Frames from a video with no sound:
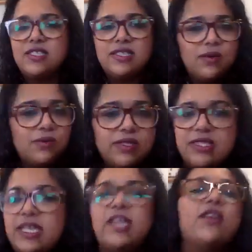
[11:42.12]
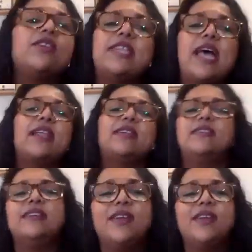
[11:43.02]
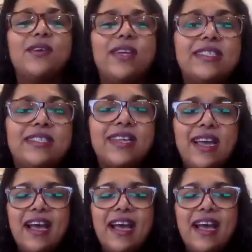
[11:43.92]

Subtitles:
just a singular talent, you know. He's